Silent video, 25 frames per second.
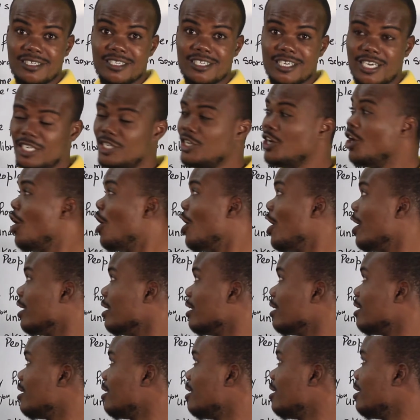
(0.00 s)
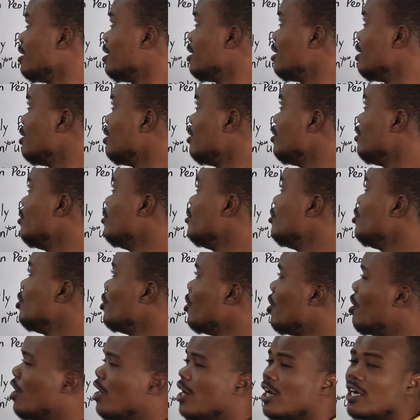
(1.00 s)
A yarn. You
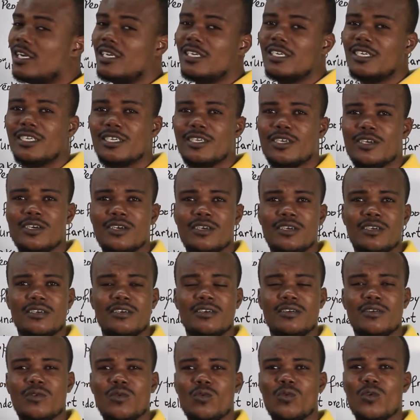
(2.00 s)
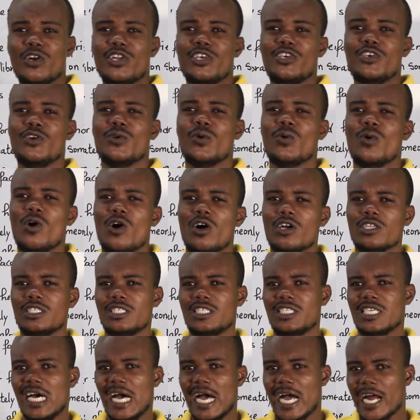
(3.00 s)
yawn when you are
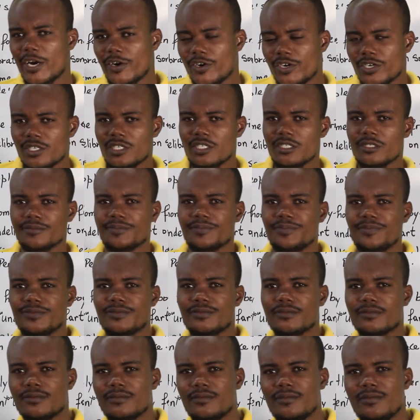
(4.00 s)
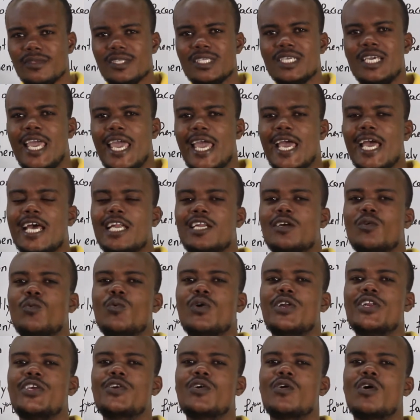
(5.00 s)
tired and
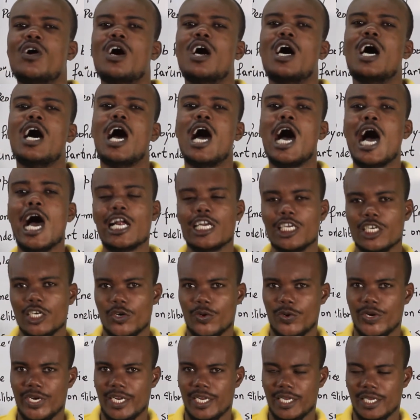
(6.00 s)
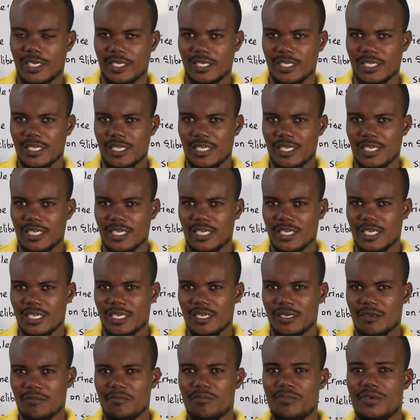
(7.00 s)
when you are hungry.
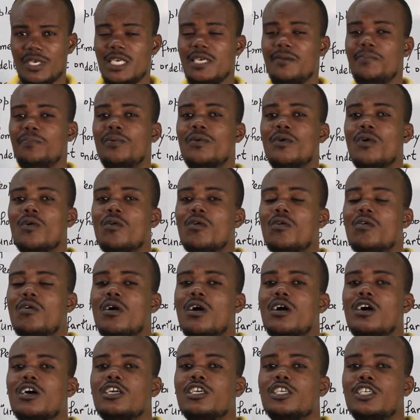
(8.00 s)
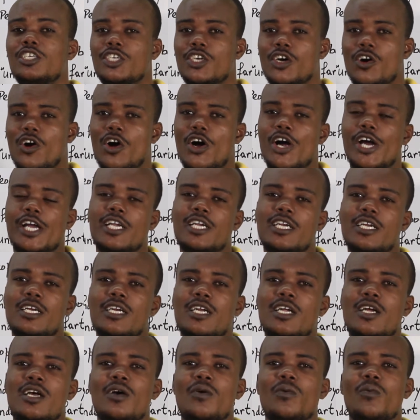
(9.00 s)
People yawn
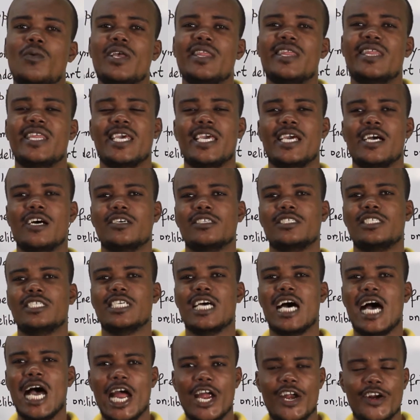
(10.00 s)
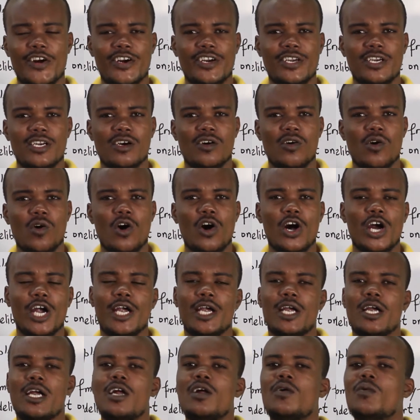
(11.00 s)
when they are tired
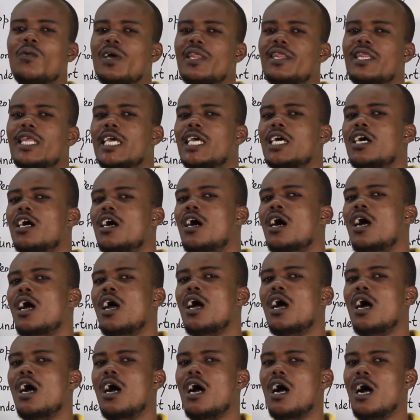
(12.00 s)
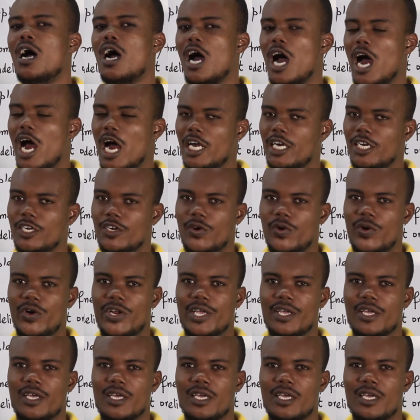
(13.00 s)
or when they are hungry.